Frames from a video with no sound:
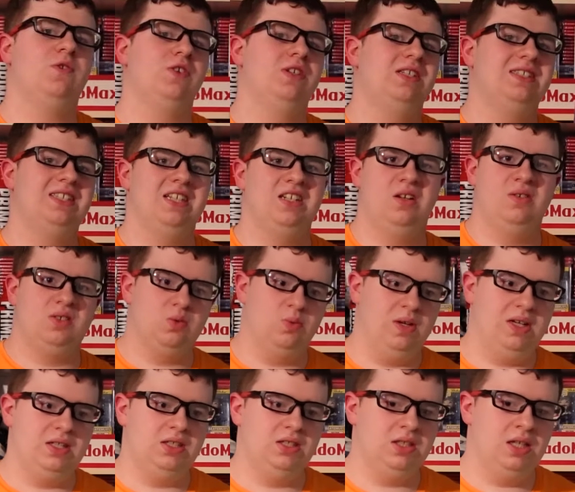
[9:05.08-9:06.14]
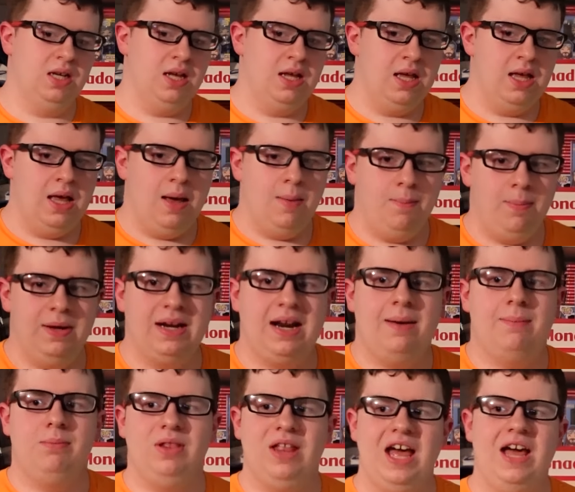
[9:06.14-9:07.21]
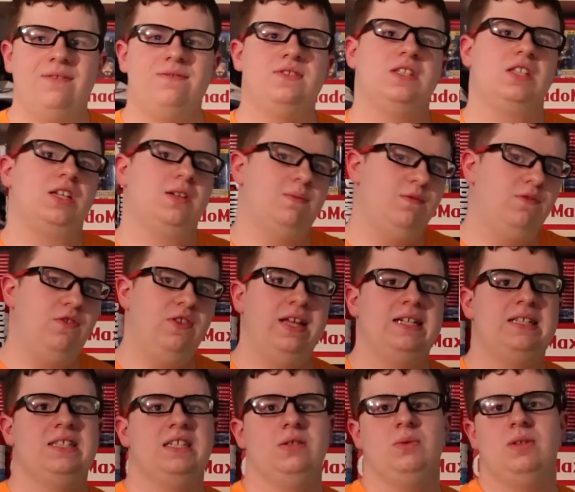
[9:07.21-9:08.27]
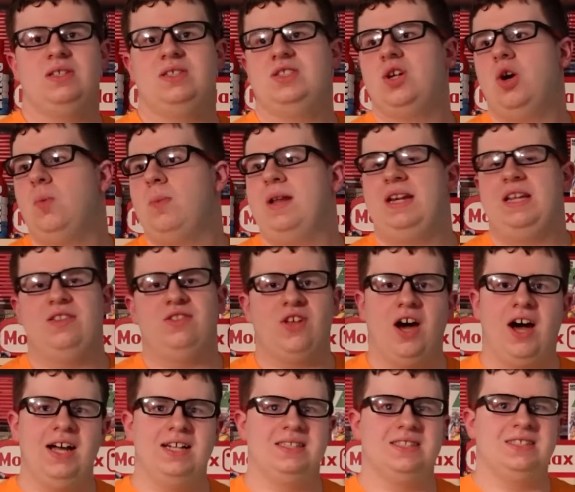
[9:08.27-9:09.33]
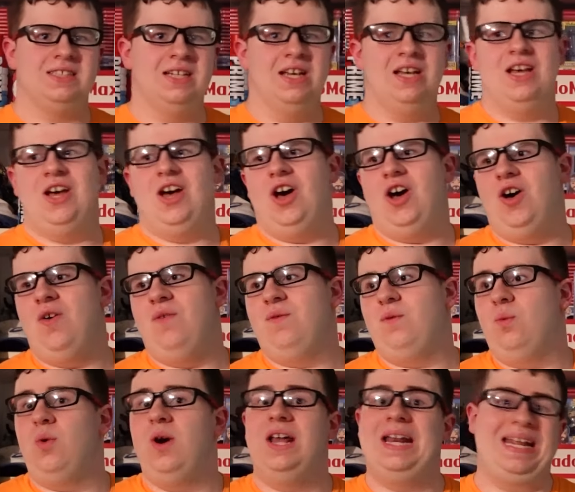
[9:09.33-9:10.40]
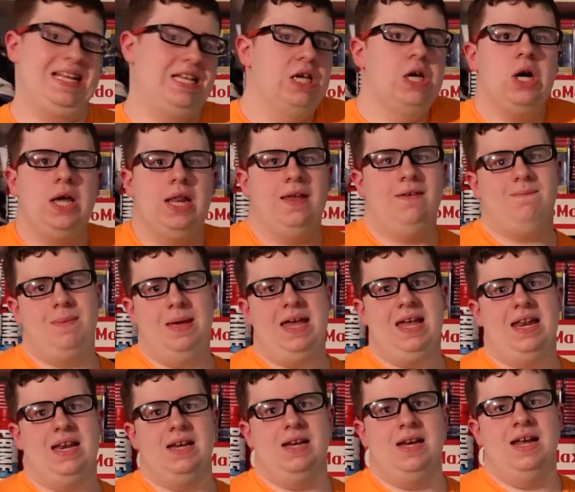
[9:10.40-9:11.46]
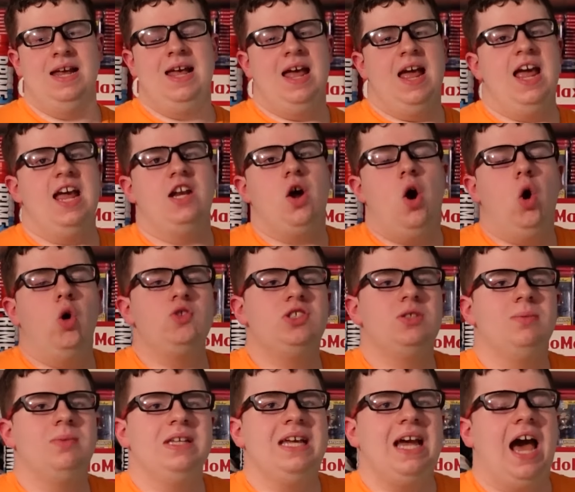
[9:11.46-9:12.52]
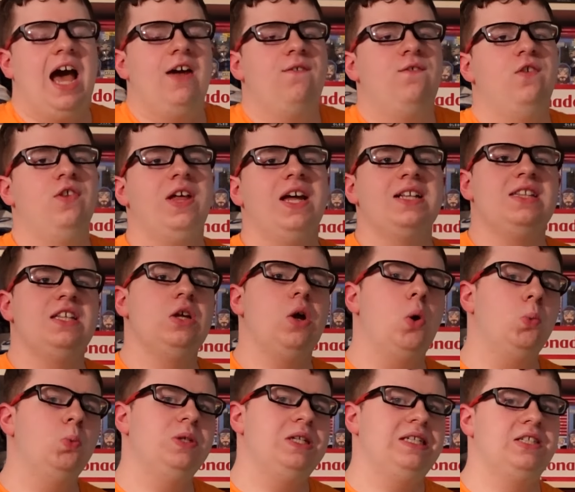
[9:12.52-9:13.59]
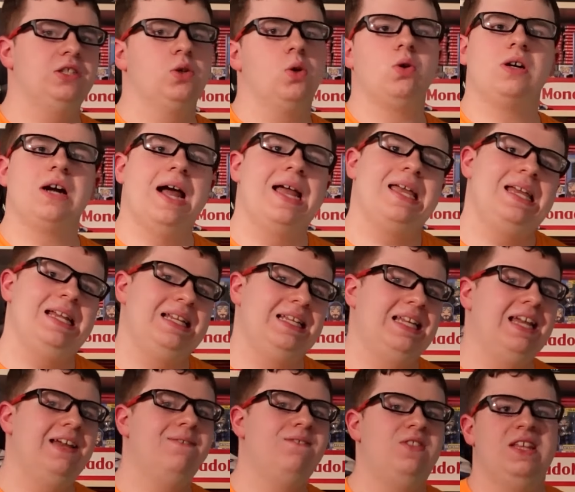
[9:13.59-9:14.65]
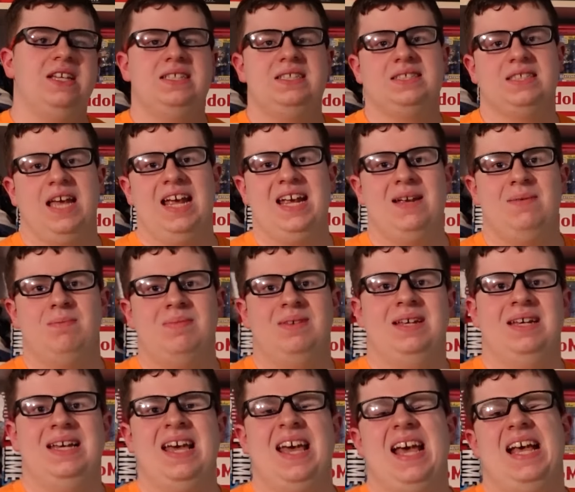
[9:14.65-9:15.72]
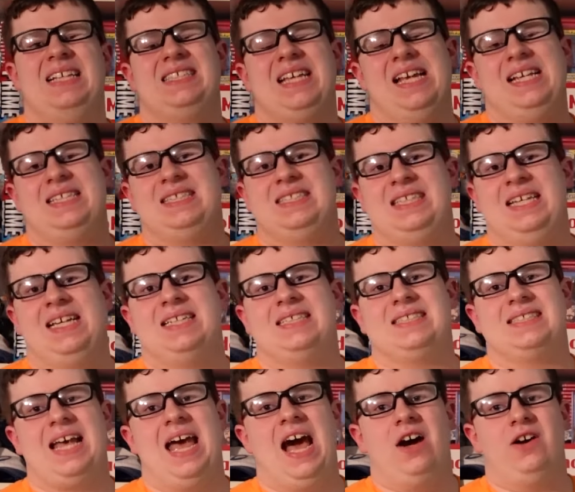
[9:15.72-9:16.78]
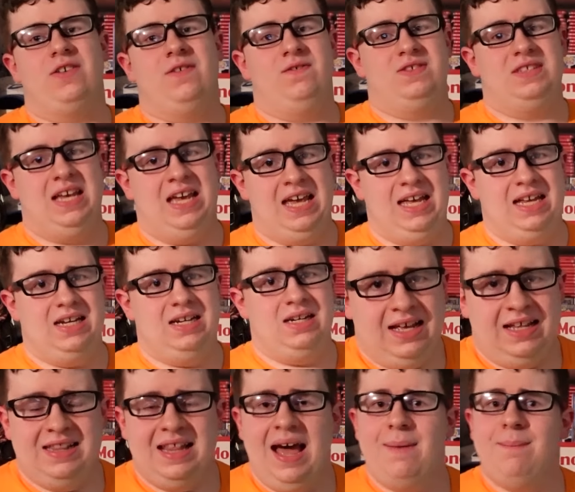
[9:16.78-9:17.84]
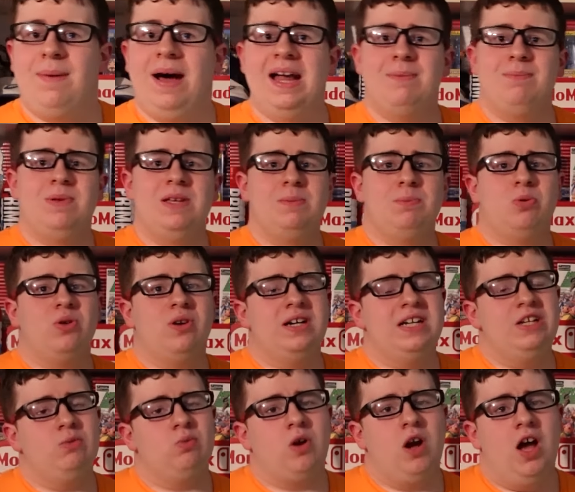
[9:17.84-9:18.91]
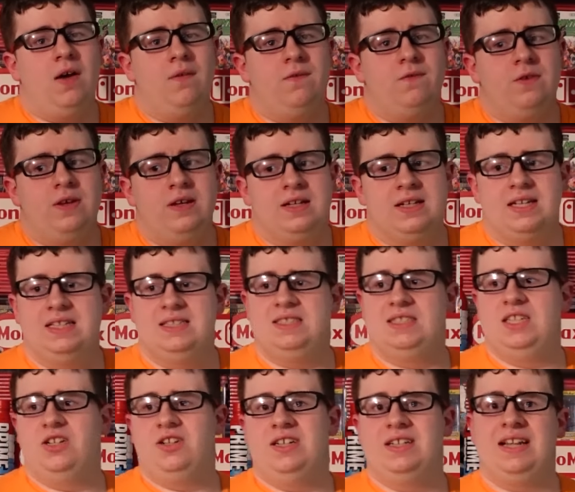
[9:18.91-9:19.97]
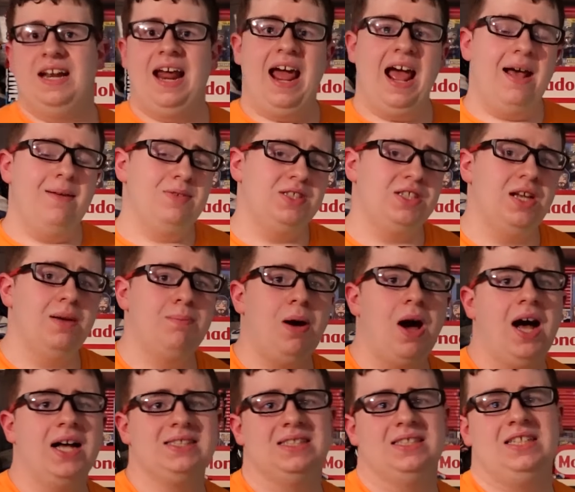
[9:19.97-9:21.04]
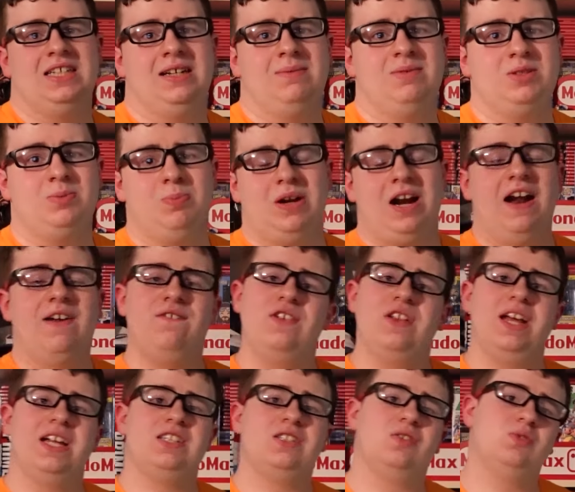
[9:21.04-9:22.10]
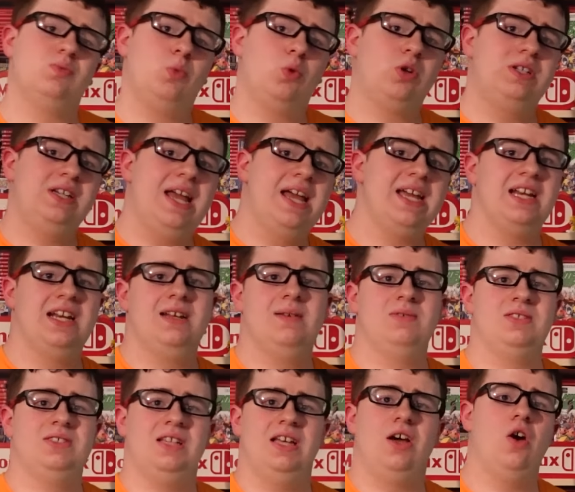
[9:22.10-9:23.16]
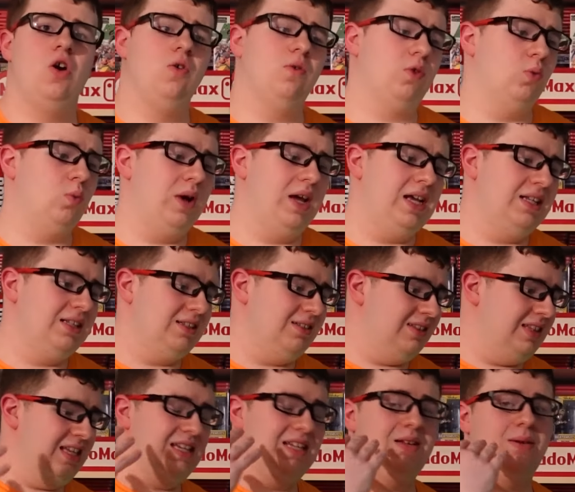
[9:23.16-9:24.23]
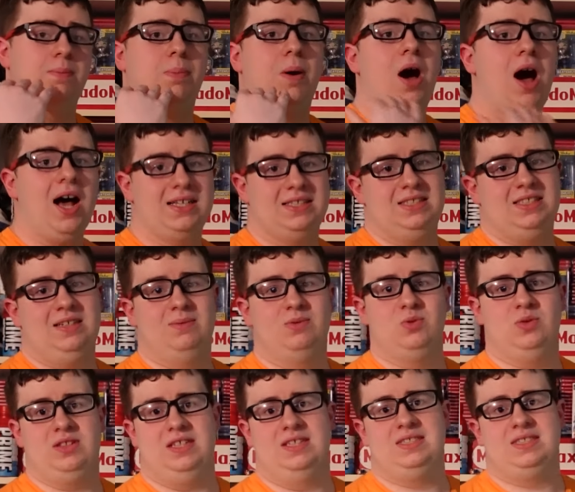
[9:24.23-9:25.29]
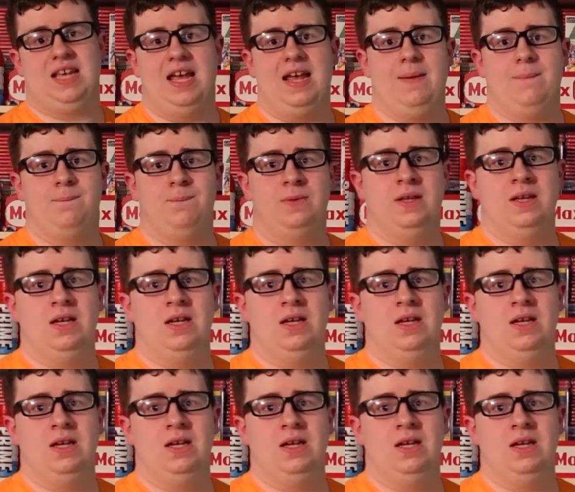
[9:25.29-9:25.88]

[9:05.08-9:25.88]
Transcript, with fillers: for Nintendo Switch, but I'm left conflicted with so many thoughts of what it could have been. And ultimately, I feel like the only score I can give this game is a six out of 10. And that might be pretty rough considering that I have some positives, but I feel like there's more negatives that overweight the positives with this game.